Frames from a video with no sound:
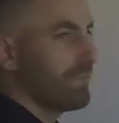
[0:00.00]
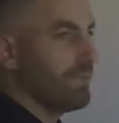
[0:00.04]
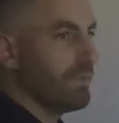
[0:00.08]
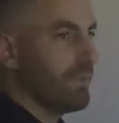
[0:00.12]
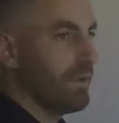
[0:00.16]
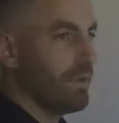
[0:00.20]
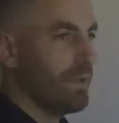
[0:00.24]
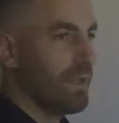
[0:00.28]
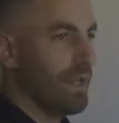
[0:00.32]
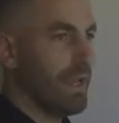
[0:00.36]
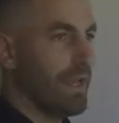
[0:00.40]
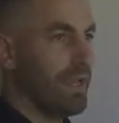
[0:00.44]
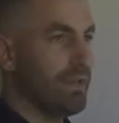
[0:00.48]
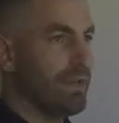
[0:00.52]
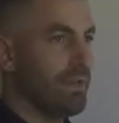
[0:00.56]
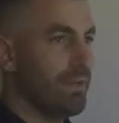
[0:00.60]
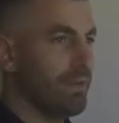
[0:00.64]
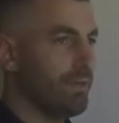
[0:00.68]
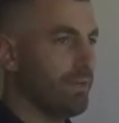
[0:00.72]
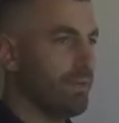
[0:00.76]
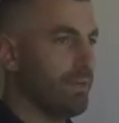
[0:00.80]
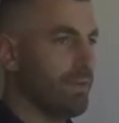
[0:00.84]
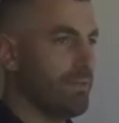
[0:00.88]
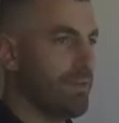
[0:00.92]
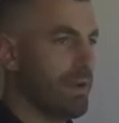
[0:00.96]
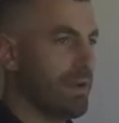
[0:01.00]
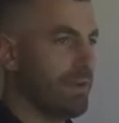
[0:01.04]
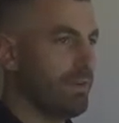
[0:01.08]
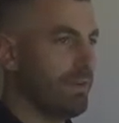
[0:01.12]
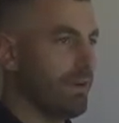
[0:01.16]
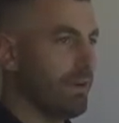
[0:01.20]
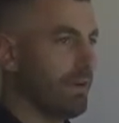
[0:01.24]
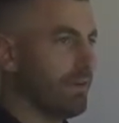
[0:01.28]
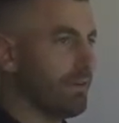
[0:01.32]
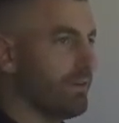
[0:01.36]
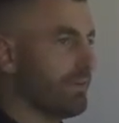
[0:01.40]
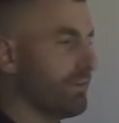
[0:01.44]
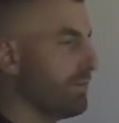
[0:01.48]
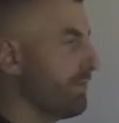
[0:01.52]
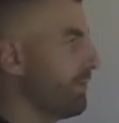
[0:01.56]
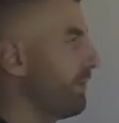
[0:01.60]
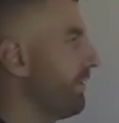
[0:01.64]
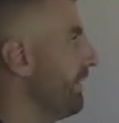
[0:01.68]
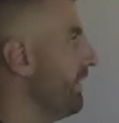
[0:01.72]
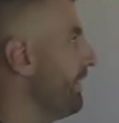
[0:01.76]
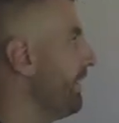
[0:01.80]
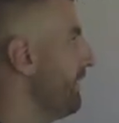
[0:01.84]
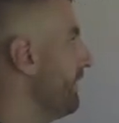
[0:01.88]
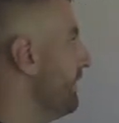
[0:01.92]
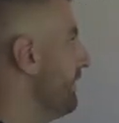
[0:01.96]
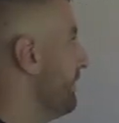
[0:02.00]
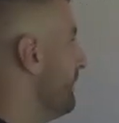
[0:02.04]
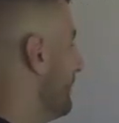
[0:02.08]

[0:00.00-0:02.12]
Again, ignore my dog snoring.